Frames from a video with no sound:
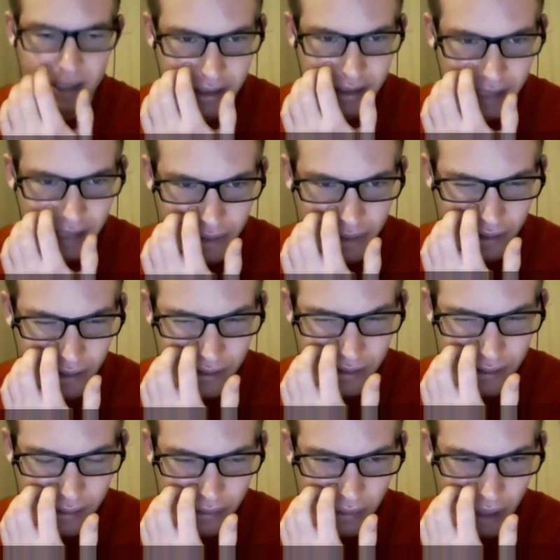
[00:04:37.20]
chapter
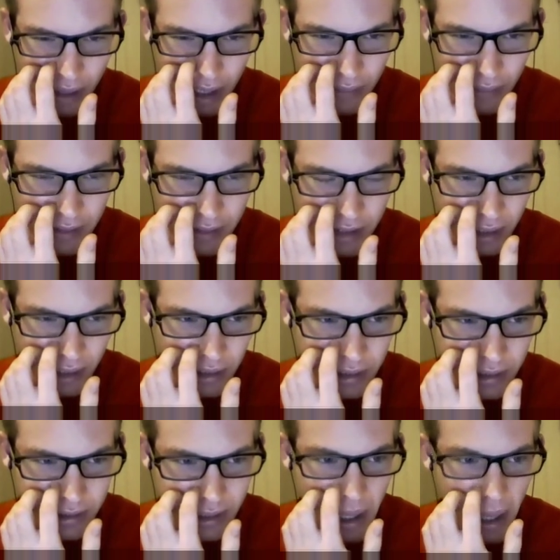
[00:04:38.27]
12, I think it was.